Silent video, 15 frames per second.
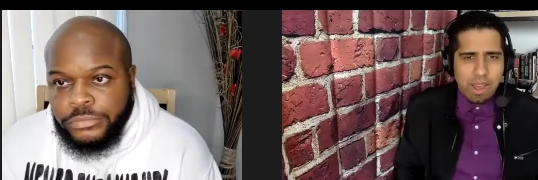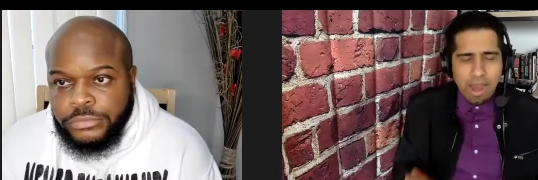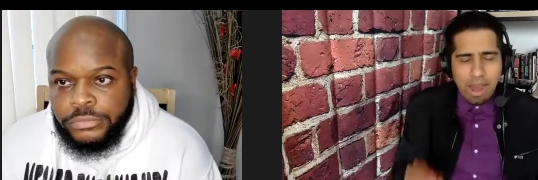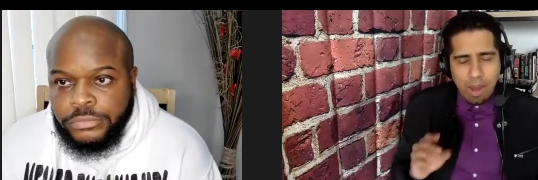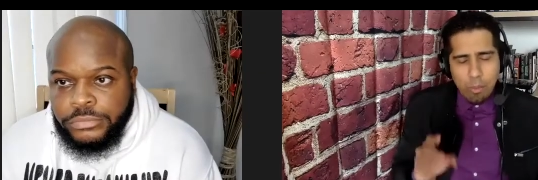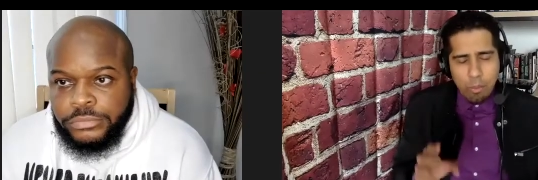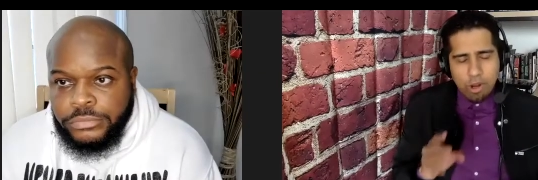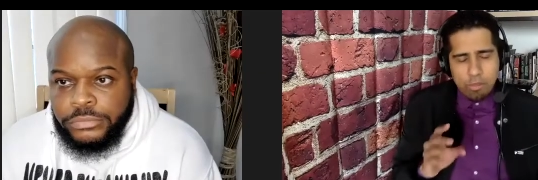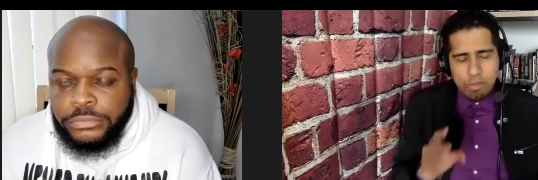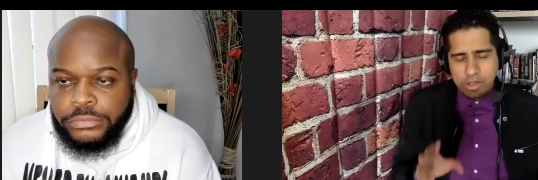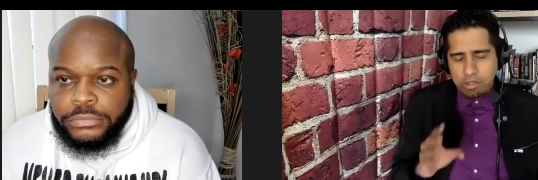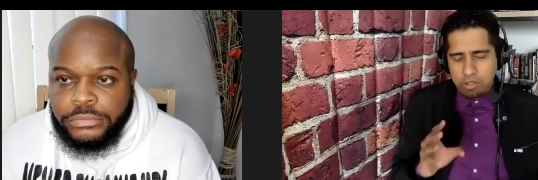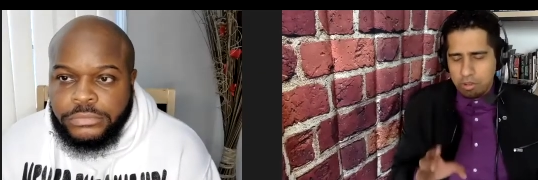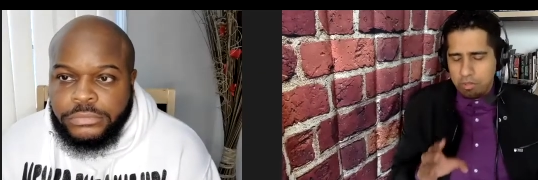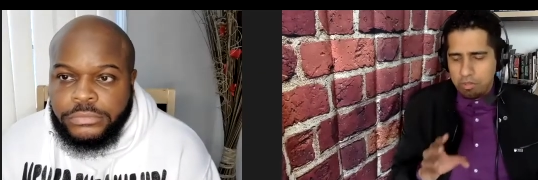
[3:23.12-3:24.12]
Speaker 1: and I, I want to
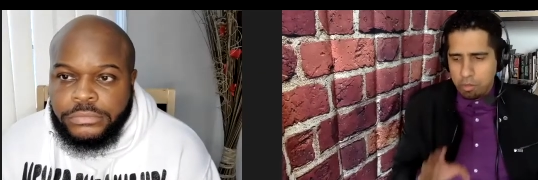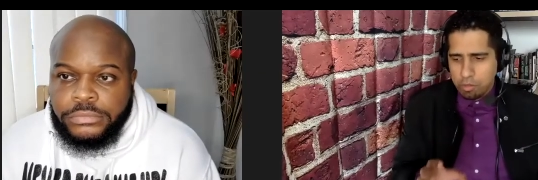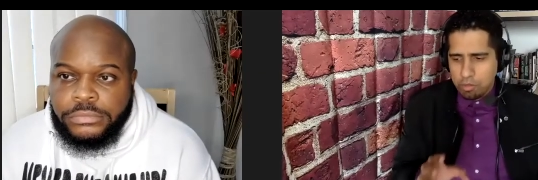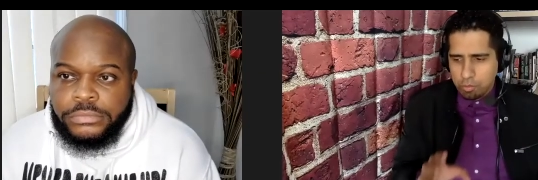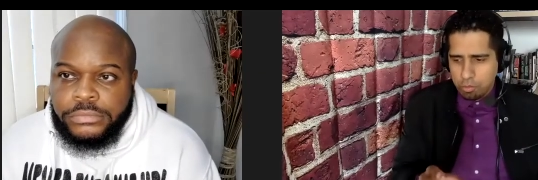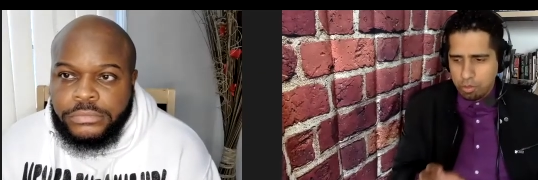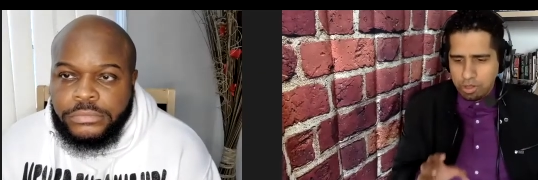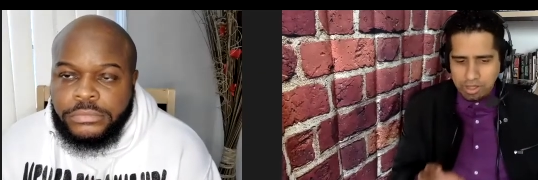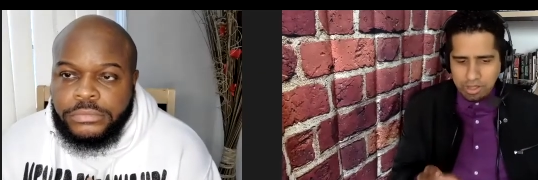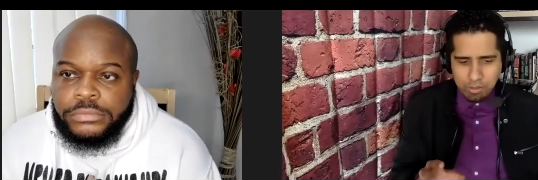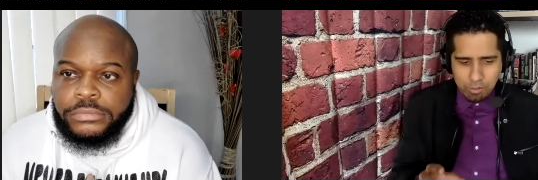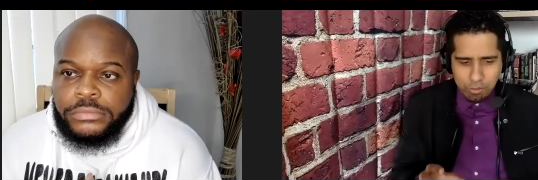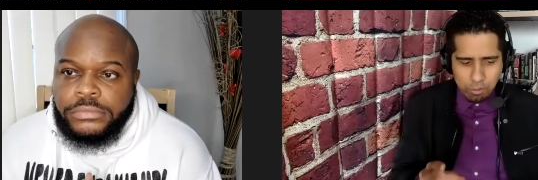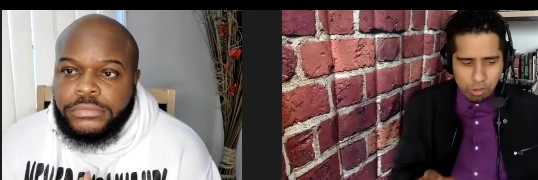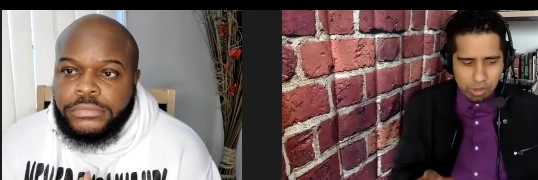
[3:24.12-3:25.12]
make sure folks
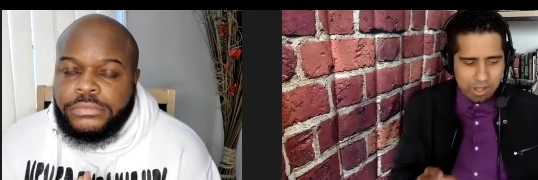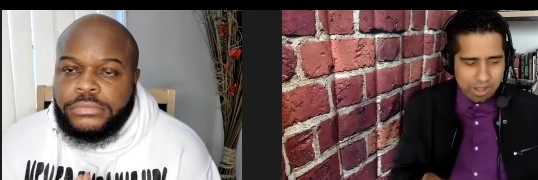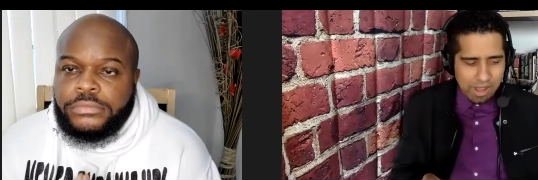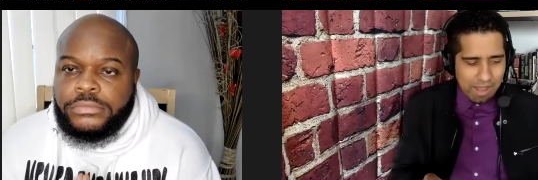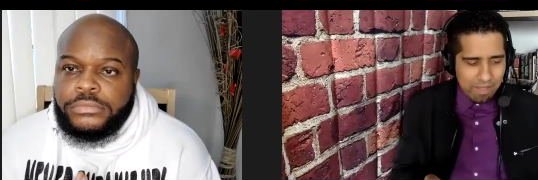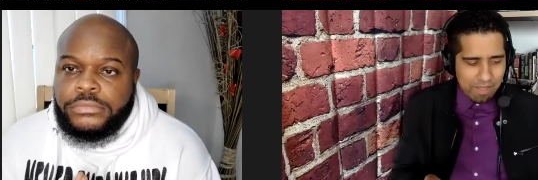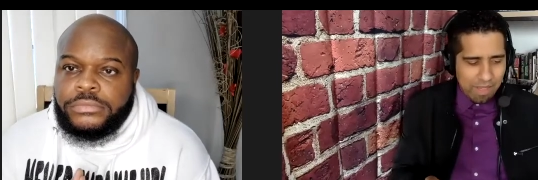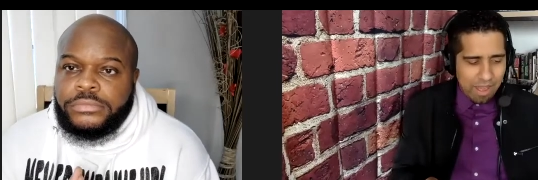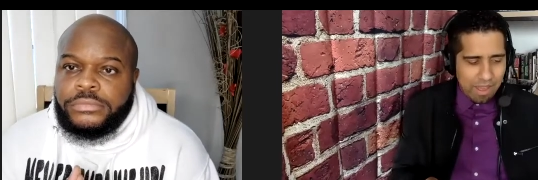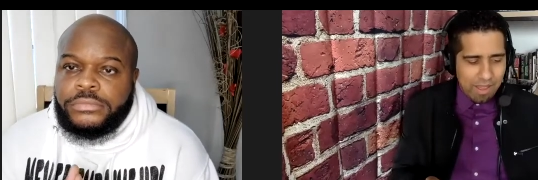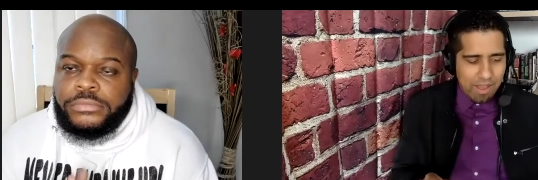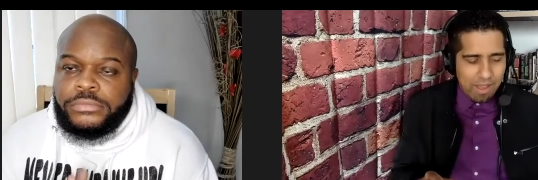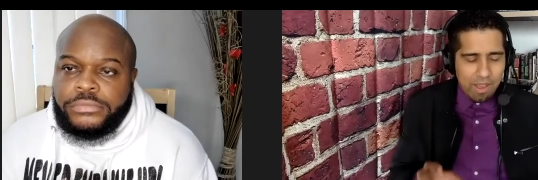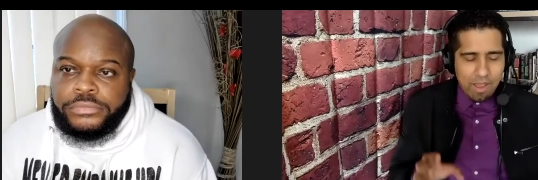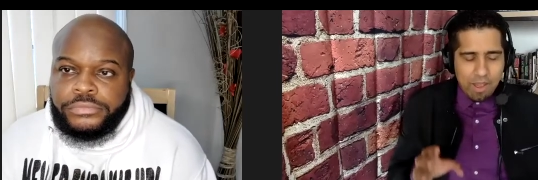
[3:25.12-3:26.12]
really, really got
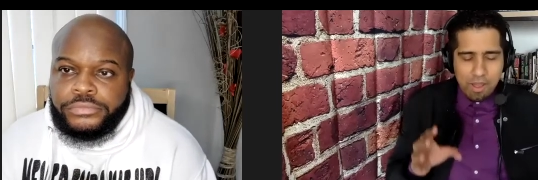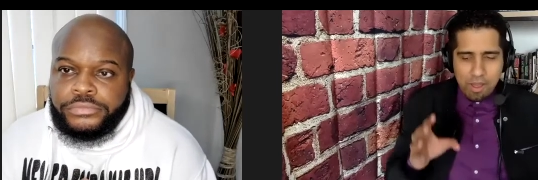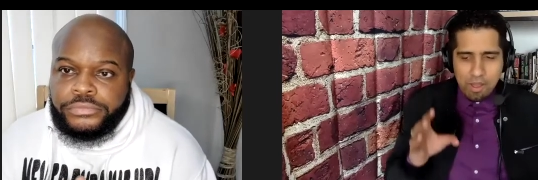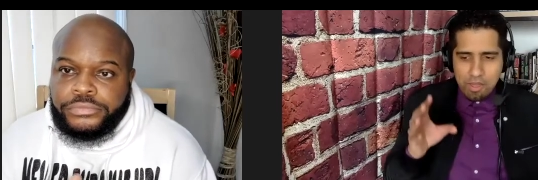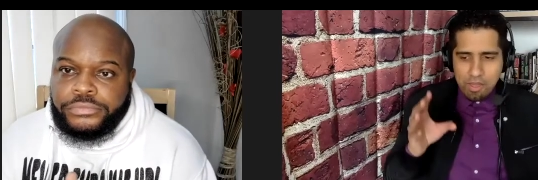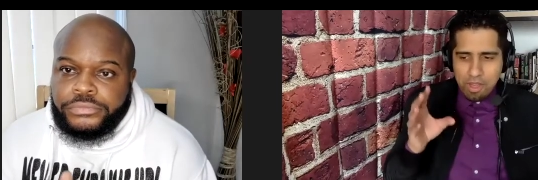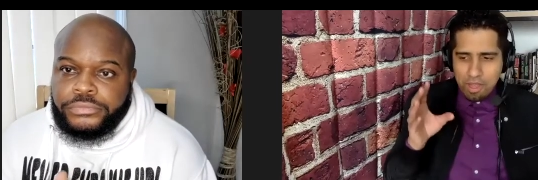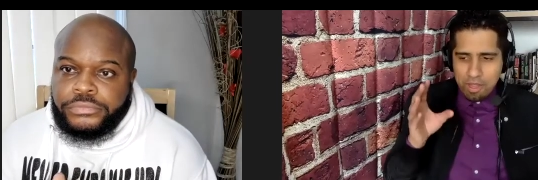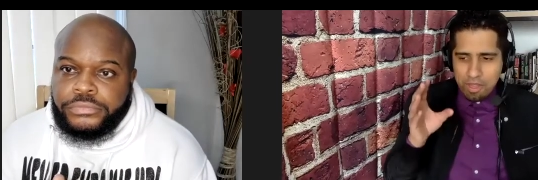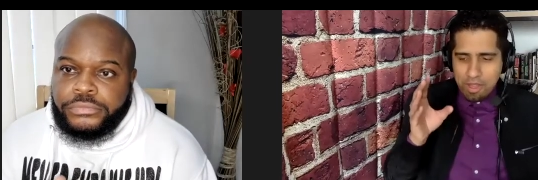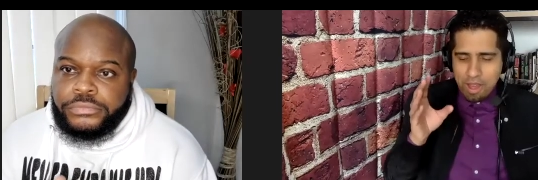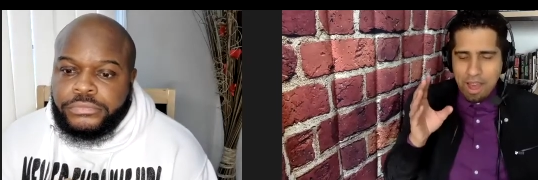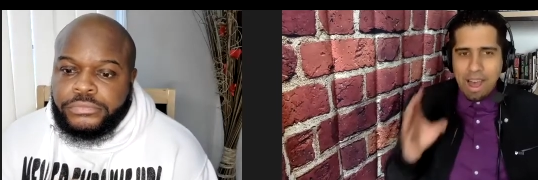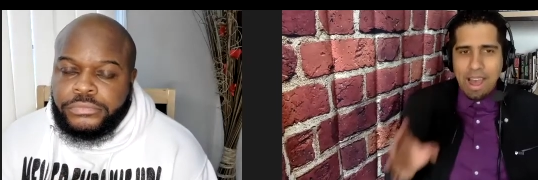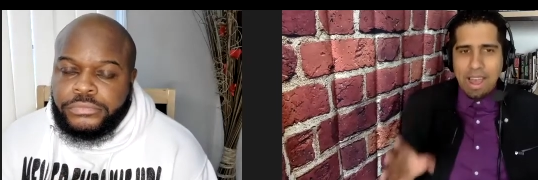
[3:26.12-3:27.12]
that. The
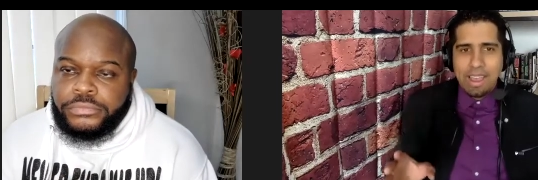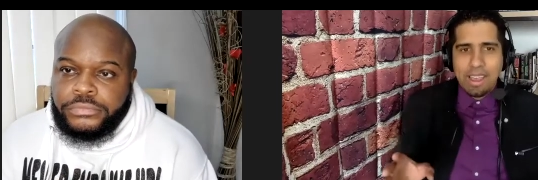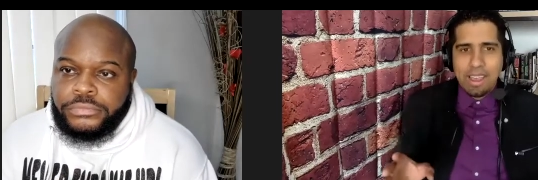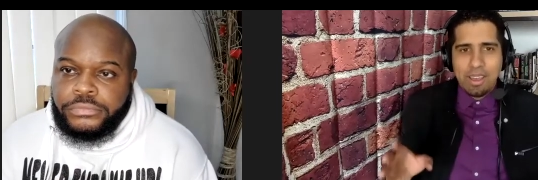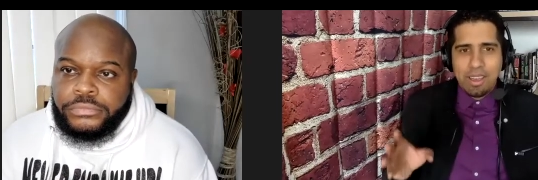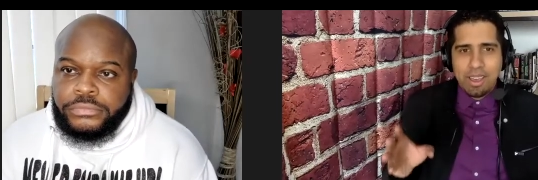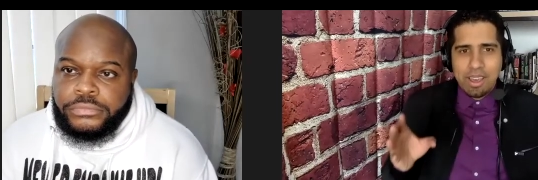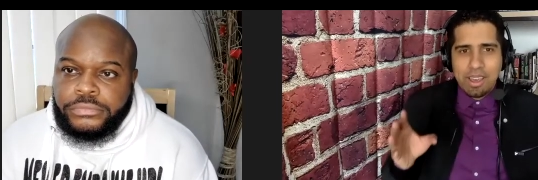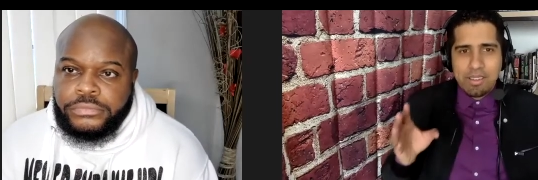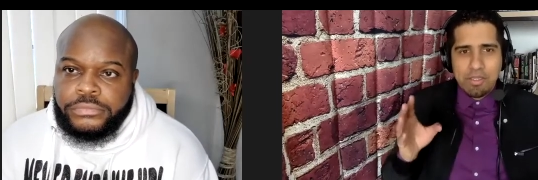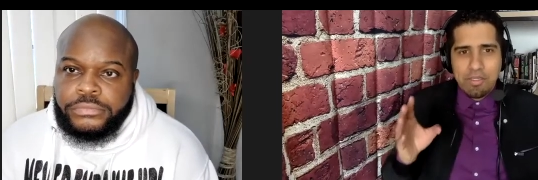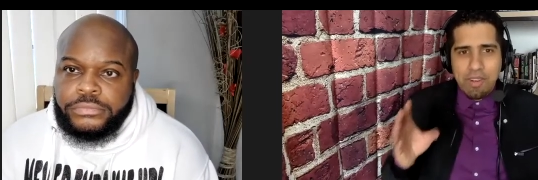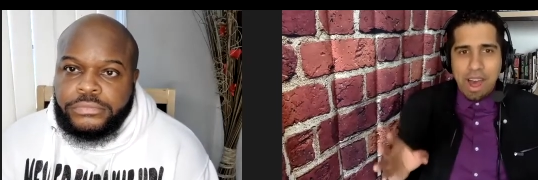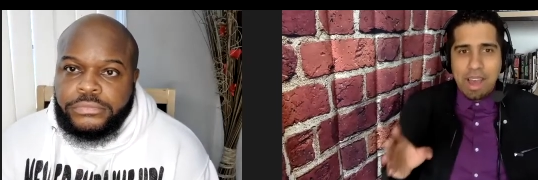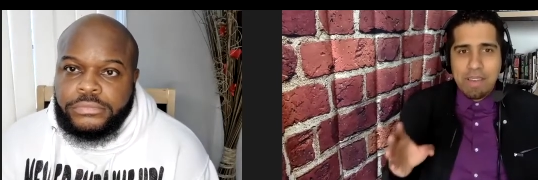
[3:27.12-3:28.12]
the height
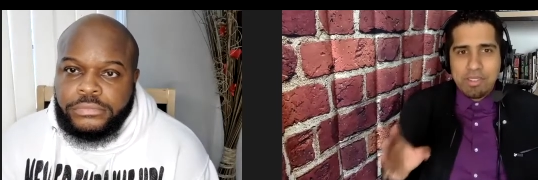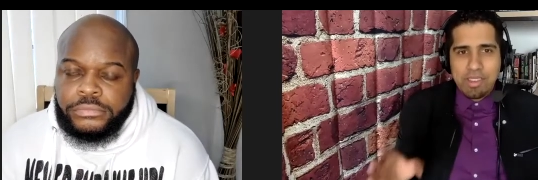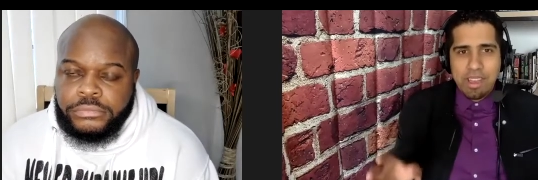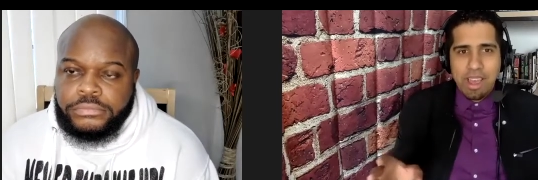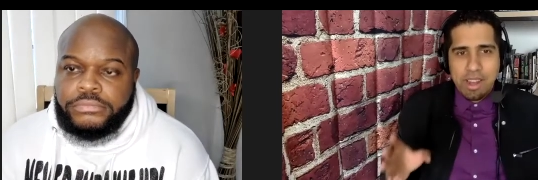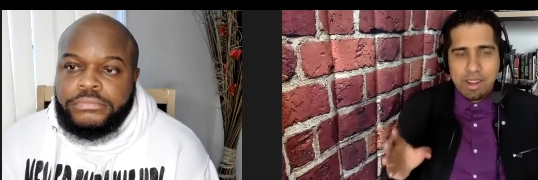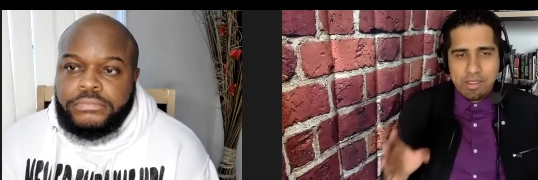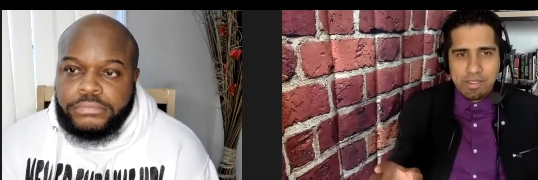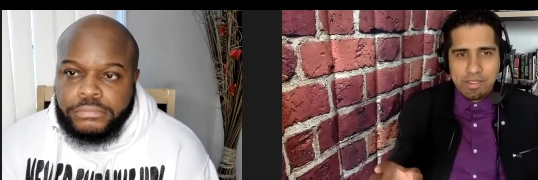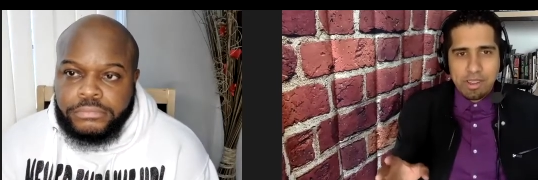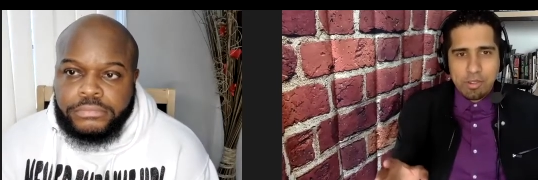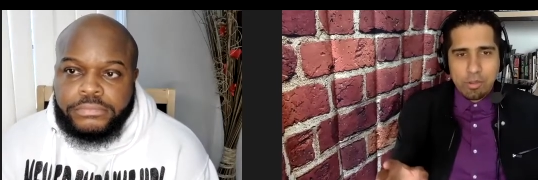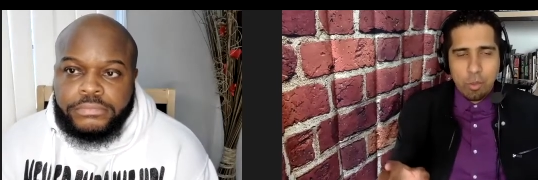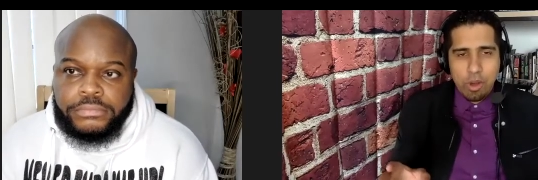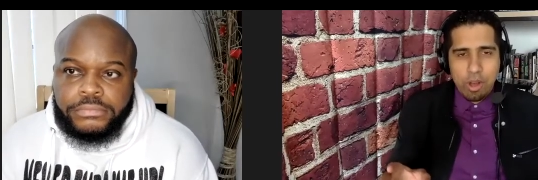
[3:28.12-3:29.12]
is five ten to
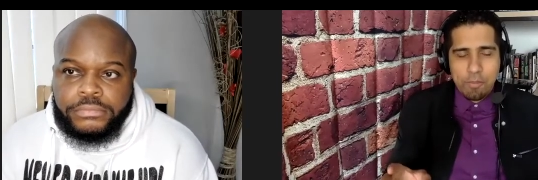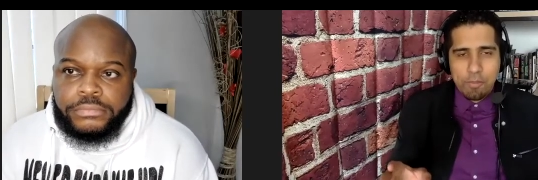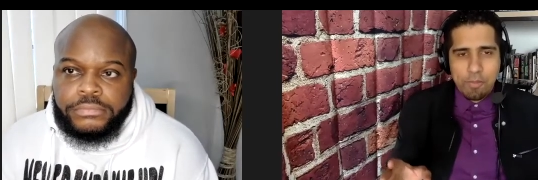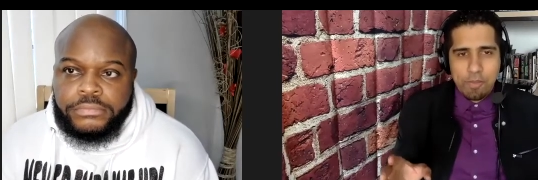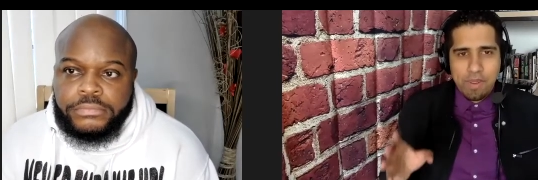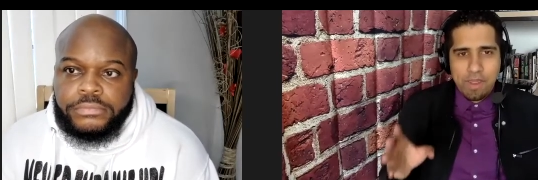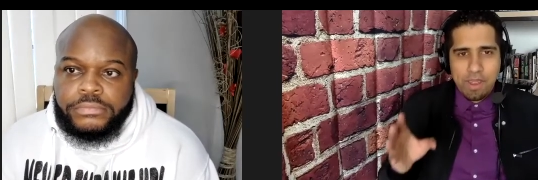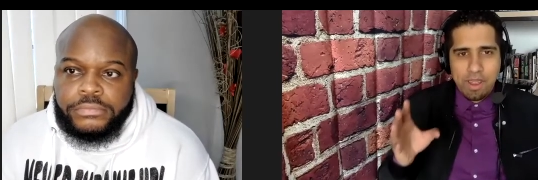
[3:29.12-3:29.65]
six one.